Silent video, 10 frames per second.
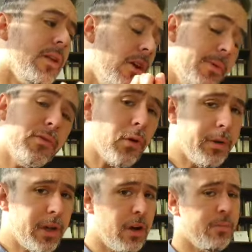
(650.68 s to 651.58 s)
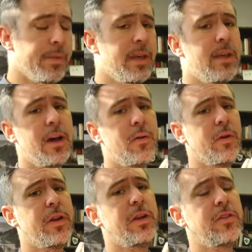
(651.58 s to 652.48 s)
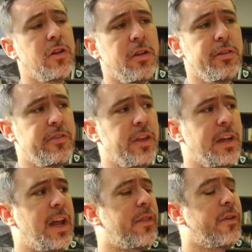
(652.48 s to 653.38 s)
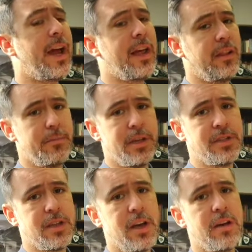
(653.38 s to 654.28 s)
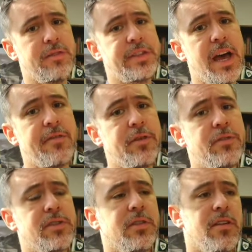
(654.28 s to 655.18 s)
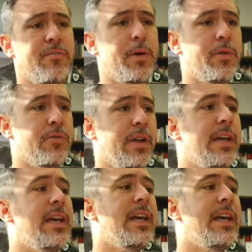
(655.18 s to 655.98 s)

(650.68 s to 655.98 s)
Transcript: Now, before we go, I want to acknowledge another element of Sappho's love poetry.